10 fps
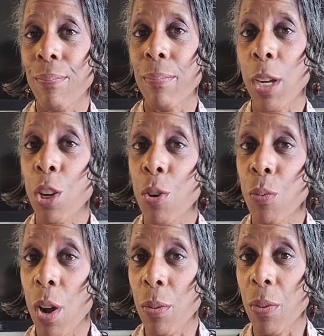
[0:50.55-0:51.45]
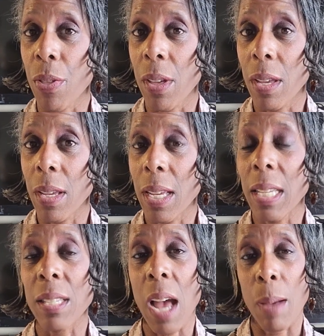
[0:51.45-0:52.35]
but growth
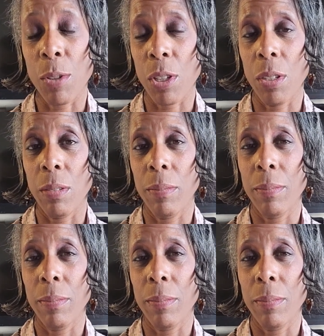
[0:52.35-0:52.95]
is optional.